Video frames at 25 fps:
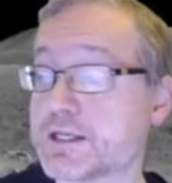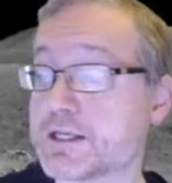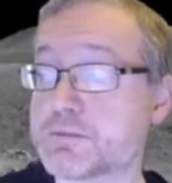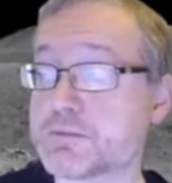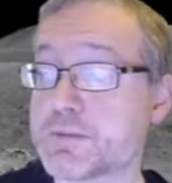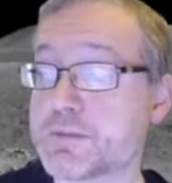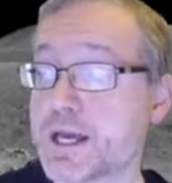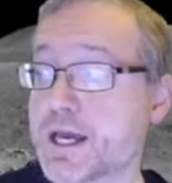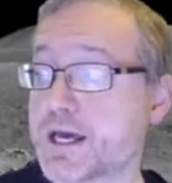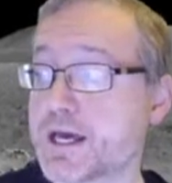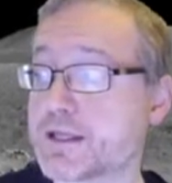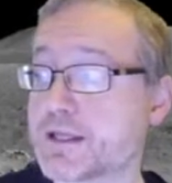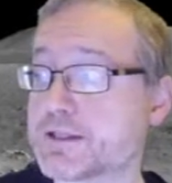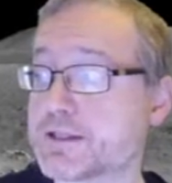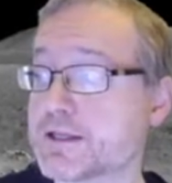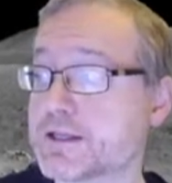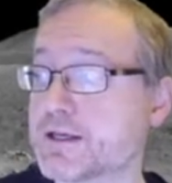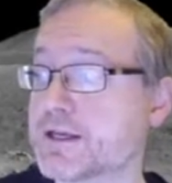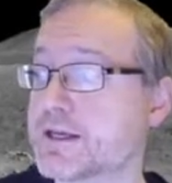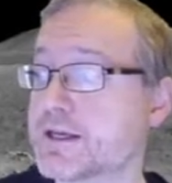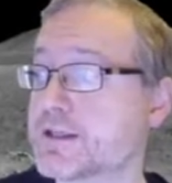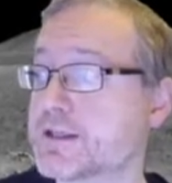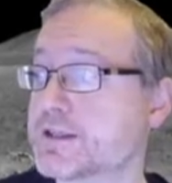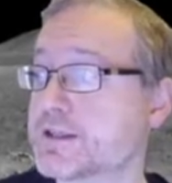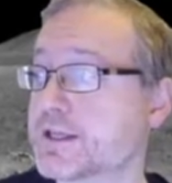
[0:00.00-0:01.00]
path,
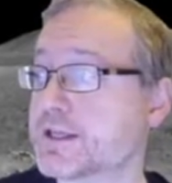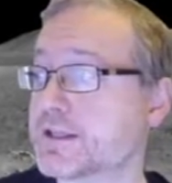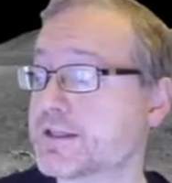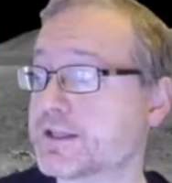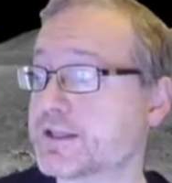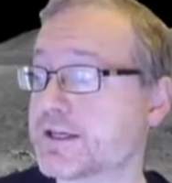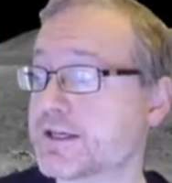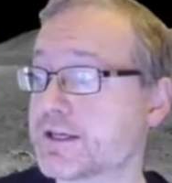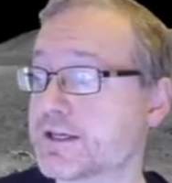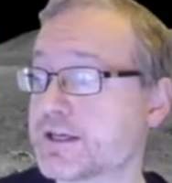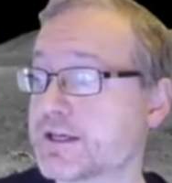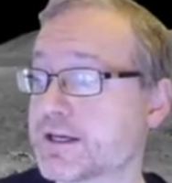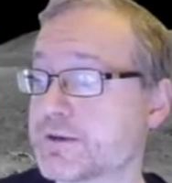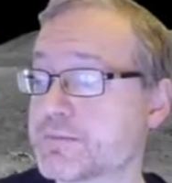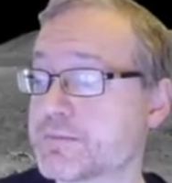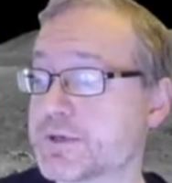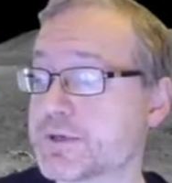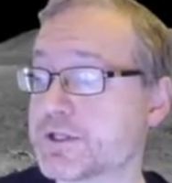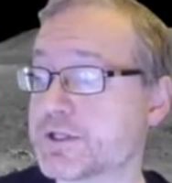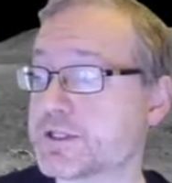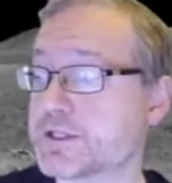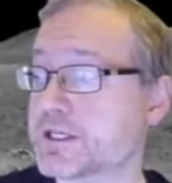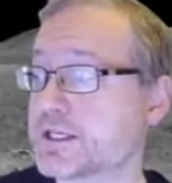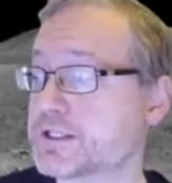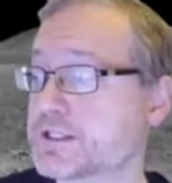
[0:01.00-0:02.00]
then the
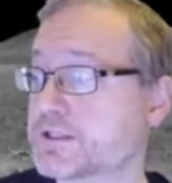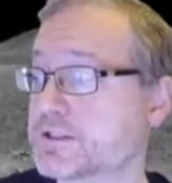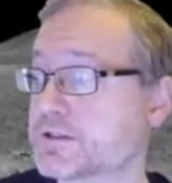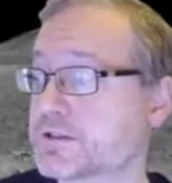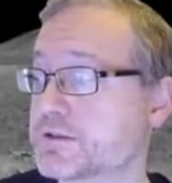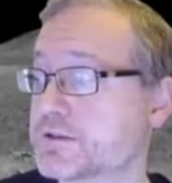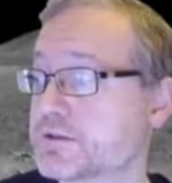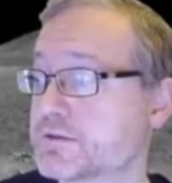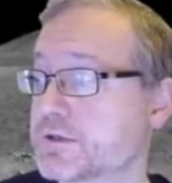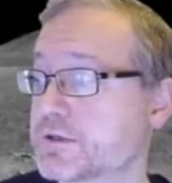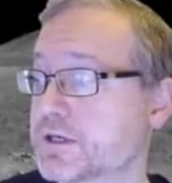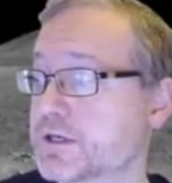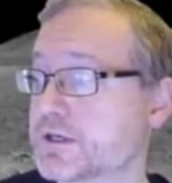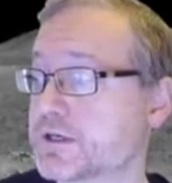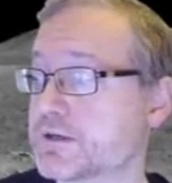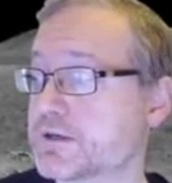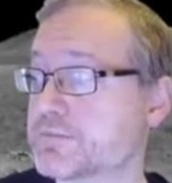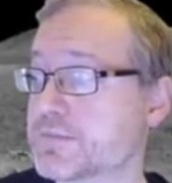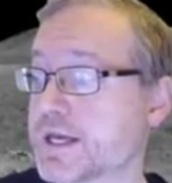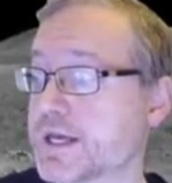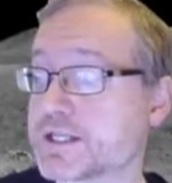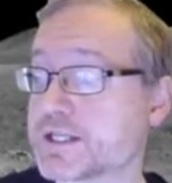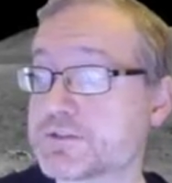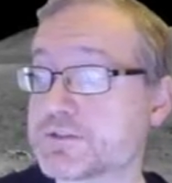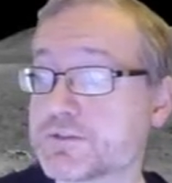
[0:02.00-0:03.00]
ability to
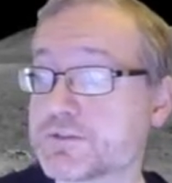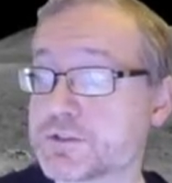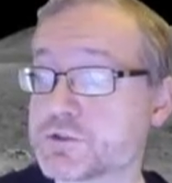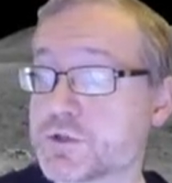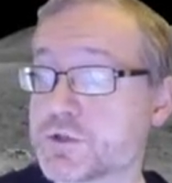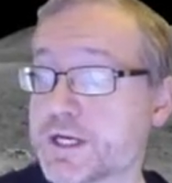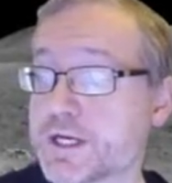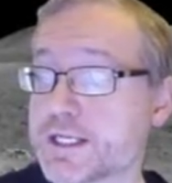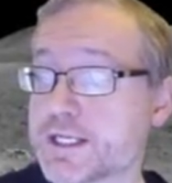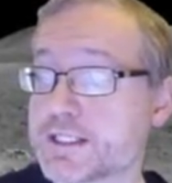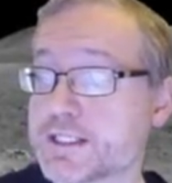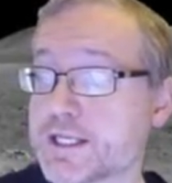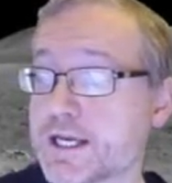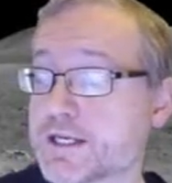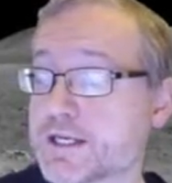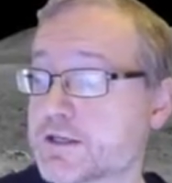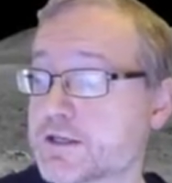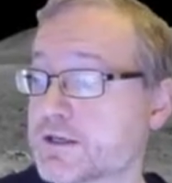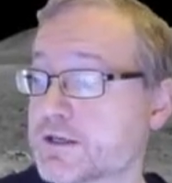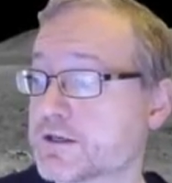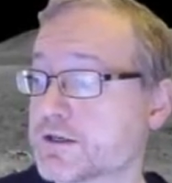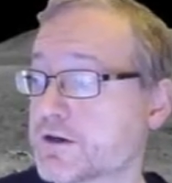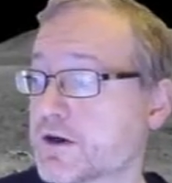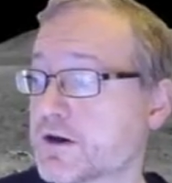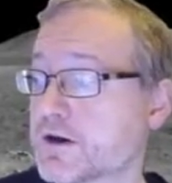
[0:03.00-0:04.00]
exfiltrate data
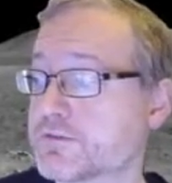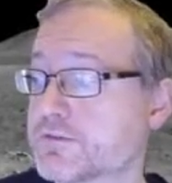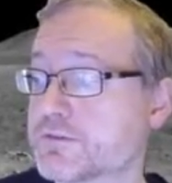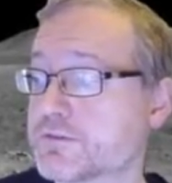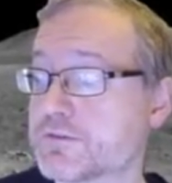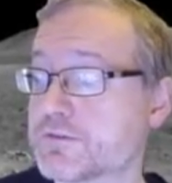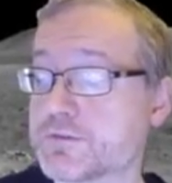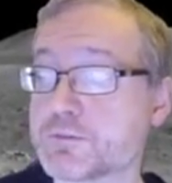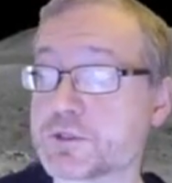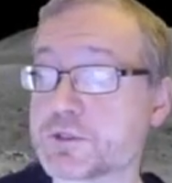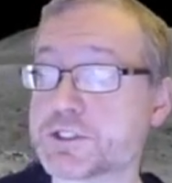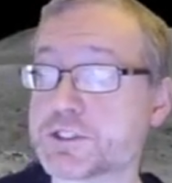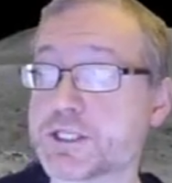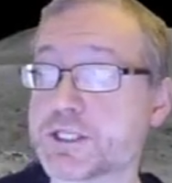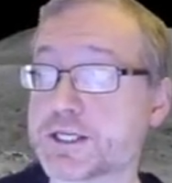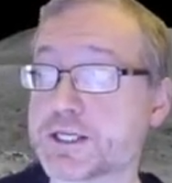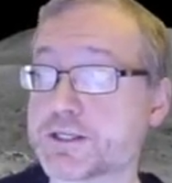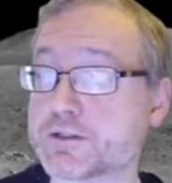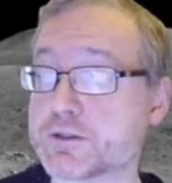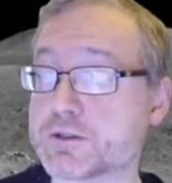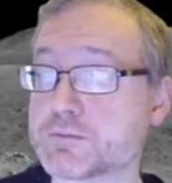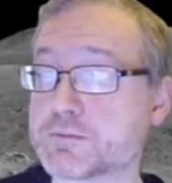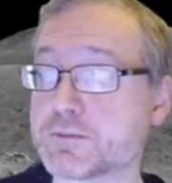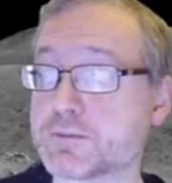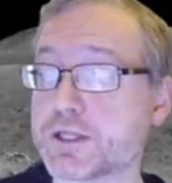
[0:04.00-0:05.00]
off of a
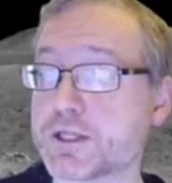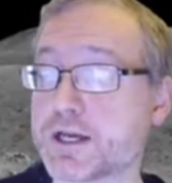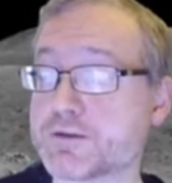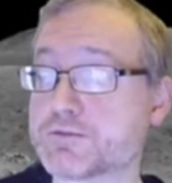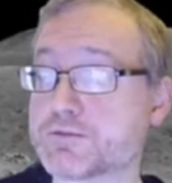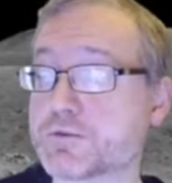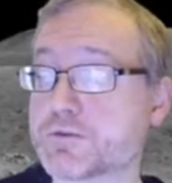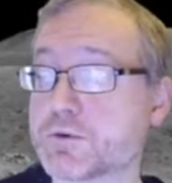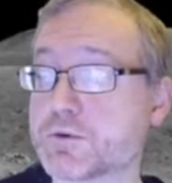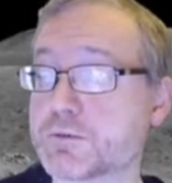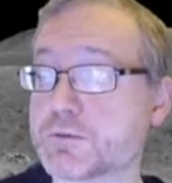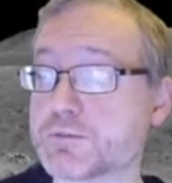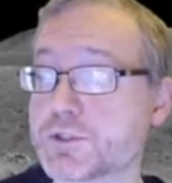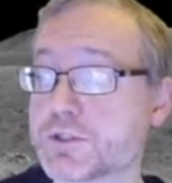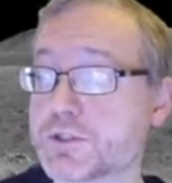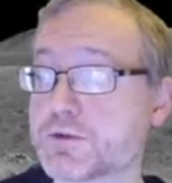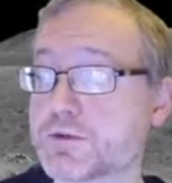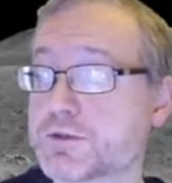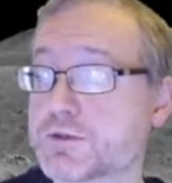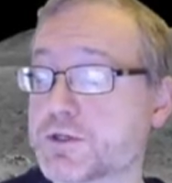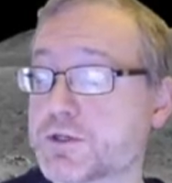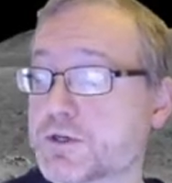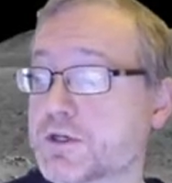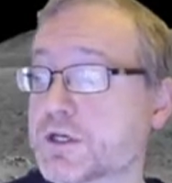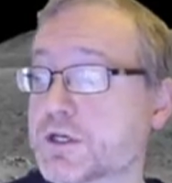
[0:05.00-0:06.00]
particular platform
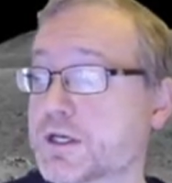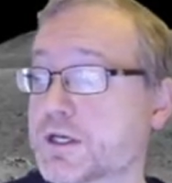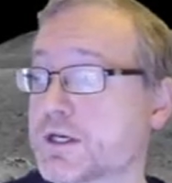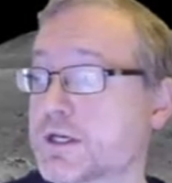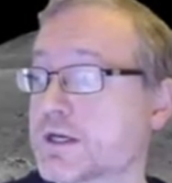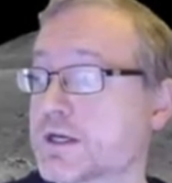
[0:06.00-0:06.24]
sooner,